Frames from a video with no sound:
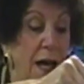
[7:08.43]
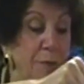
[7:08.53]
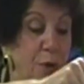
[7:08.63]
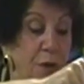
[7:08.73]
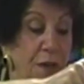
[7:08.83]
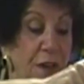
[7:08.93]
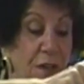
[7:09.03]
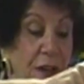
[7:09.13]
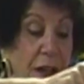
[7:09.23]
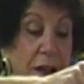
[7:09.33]
I put
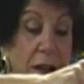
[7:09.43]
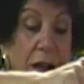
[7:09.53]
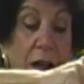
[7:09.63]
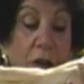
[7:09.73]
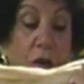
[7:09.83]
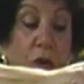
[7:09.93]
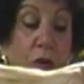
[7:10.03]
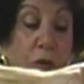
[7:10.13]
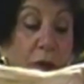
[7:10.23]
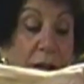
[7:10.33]
this in
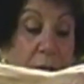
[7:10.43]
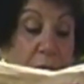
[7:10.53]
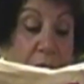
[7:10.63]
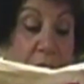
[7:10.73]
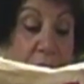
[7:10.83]
incredibly